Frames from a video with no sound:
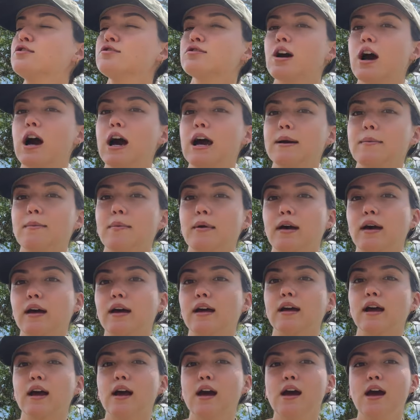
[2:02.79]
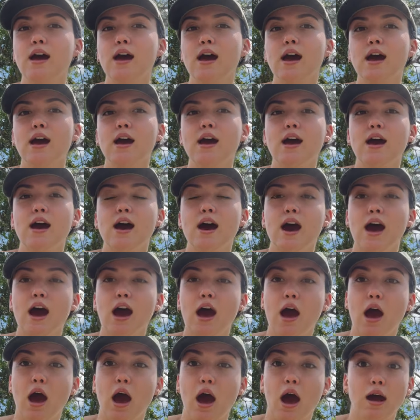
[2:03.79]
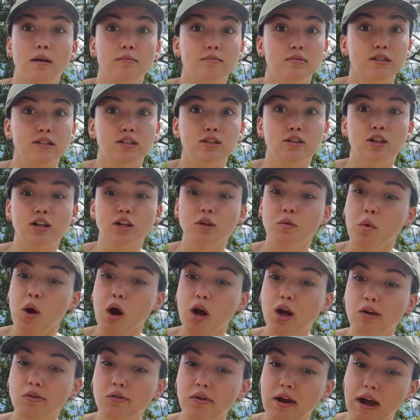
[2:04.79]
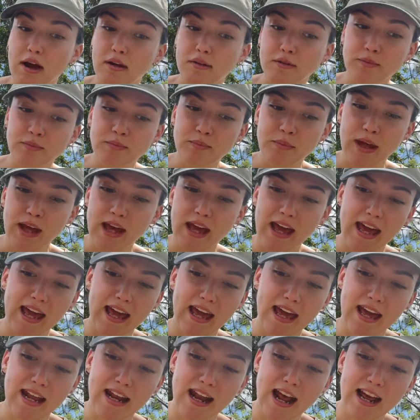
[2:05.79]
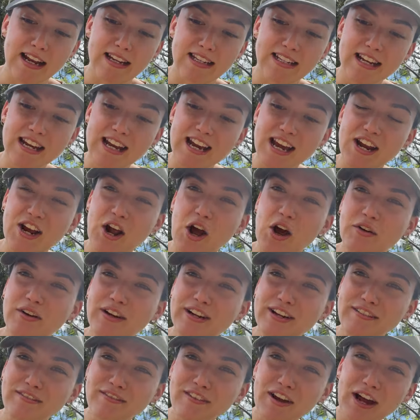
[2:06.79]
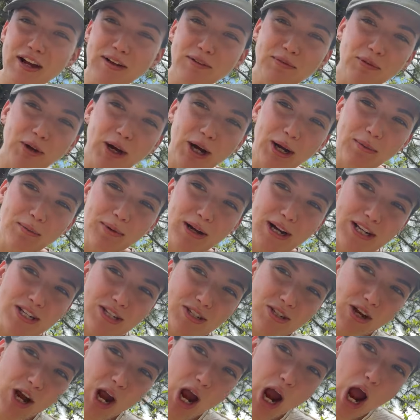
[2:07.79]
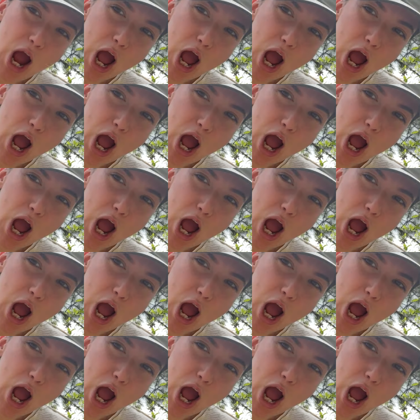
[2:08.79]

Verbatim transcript: dry, but I'm still gonna walk around. And I did already find one mushroom.